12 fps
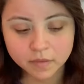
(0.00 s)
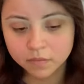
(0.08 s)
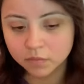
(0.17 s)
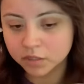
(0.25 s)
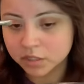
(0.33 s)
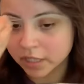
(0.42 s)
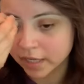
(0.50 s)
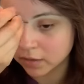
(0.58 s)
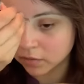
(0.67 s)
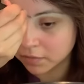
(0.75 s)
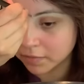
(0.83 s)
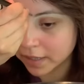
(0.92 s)
which I
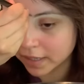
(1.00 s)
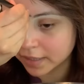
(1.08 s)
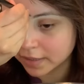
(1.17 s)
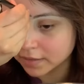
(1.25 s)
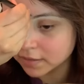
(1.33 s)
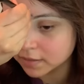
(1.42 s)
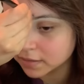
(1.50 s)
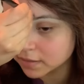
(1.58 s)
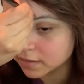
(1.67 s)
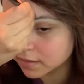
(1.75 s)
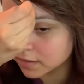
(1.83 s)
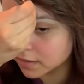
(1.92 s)
don't mind.
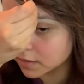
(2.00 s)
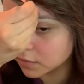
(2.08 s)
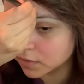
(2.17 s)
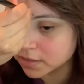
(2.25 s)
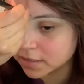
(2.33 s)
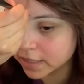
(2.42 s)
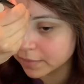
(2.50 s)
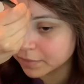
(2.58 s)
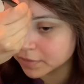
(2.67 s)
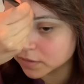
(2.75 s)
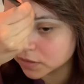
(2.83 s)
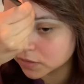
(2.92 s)
He was
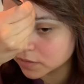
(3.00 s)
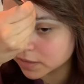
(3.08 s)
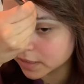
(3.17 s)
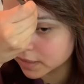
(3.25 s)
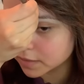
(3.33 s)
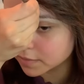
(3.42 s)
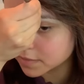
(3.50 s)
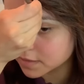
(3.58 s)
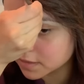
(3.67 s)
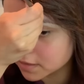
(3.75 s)
napping two times.